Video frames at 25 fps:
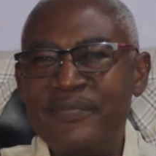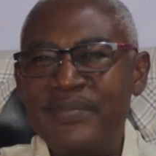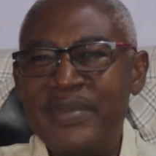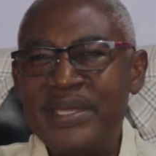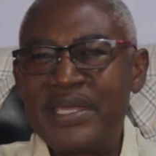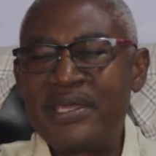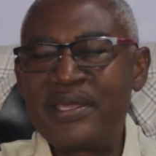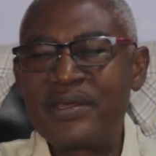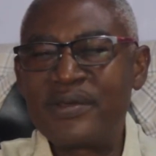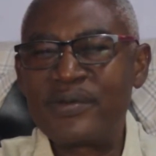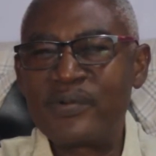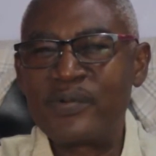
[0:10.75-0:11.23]

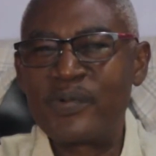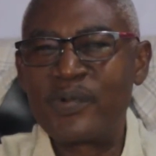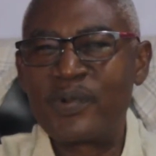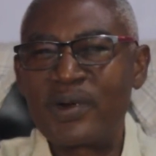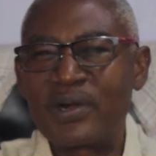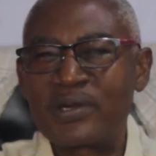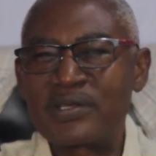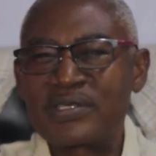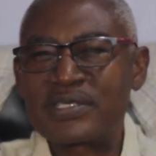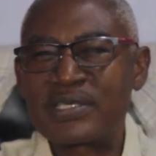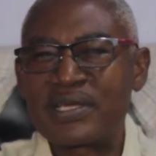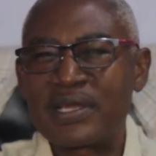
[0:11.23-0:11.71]
me
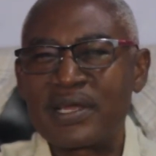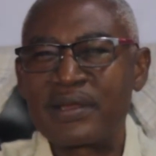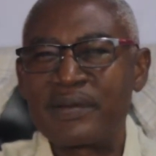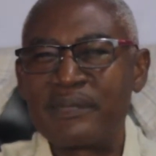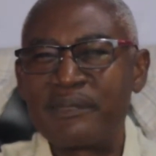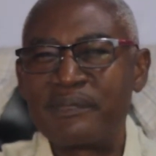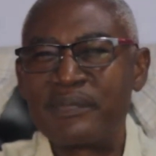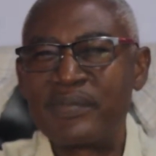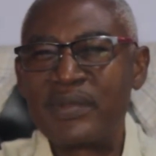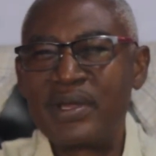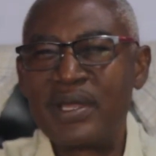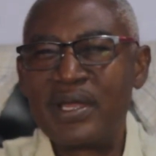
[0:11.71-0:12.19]
what
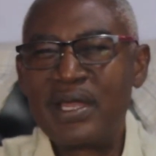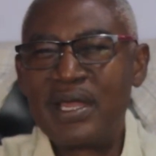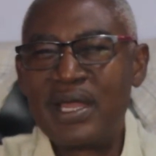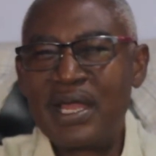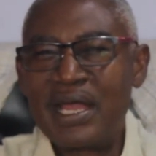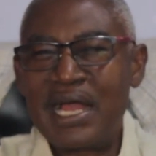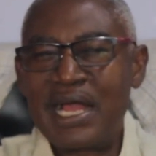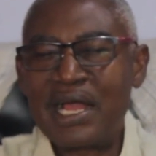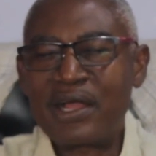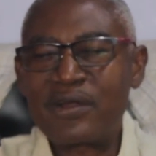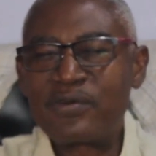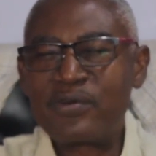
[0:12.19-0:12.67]

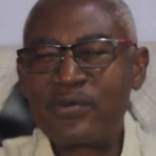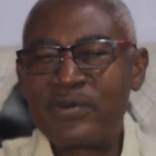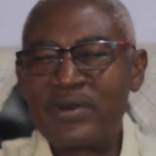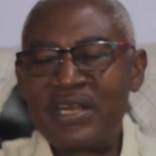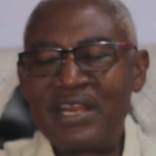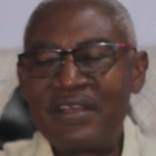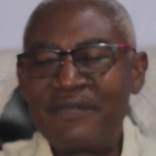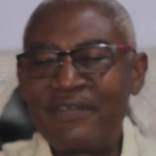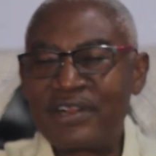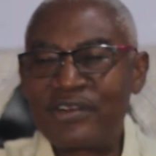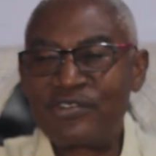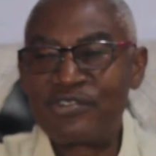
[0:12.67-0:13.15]
I could
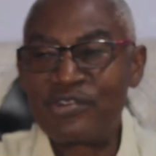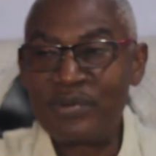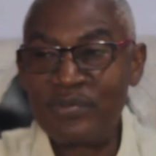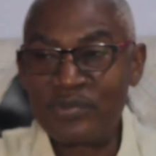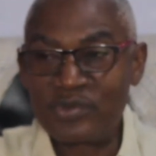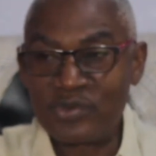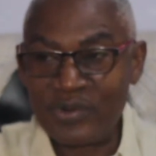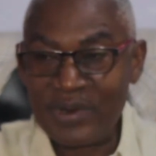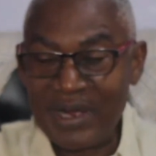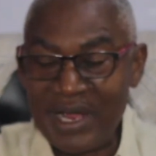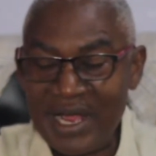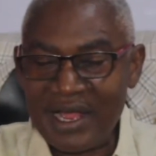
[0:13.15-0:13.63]
never
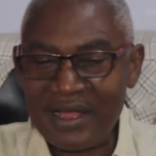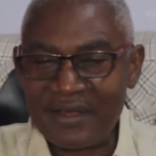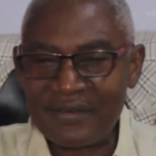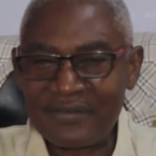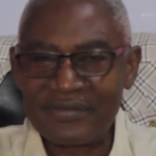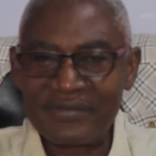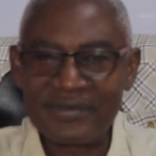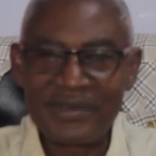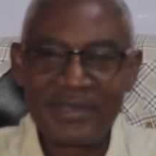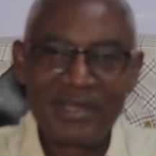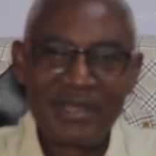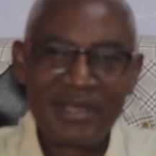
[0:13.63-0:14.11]
dream to
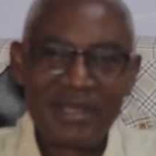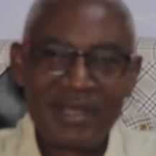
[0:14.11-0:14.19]
have.